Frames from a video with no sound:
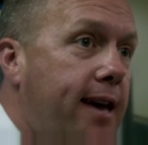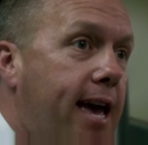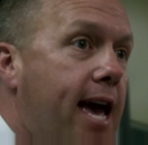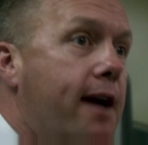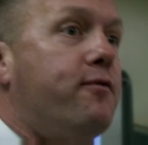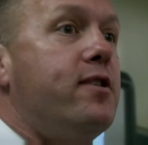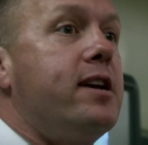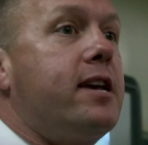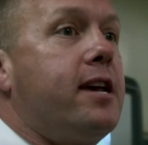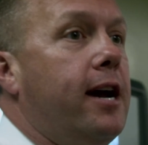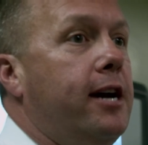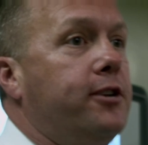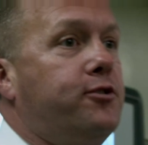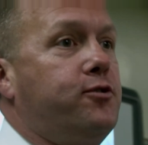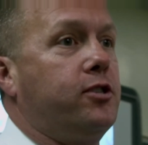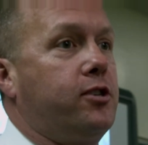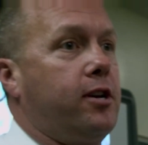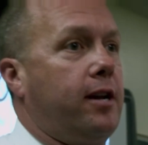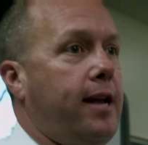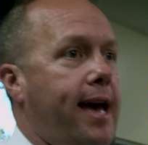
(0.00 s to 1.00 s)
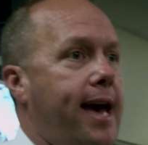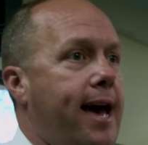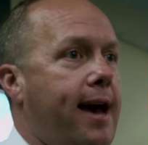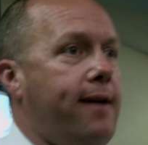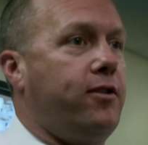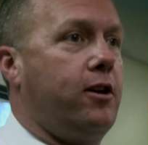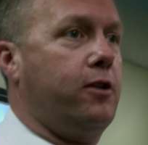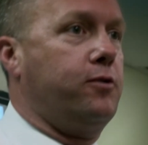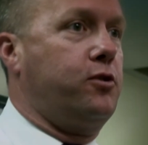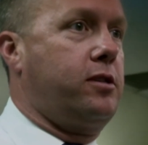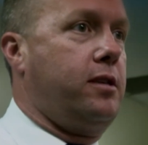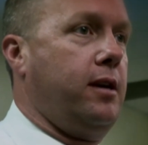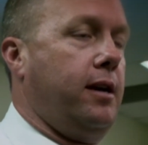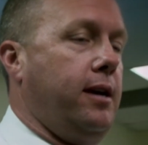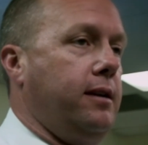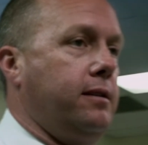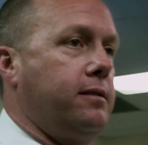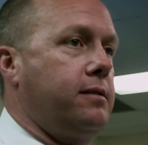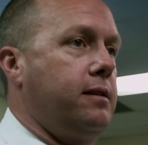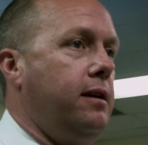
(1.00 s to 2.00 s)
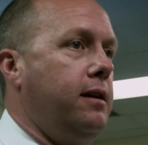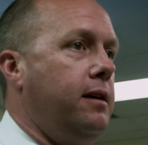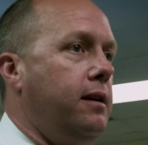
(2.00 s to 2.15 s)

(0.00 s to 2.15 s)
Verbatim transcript: Every country's going to have those things,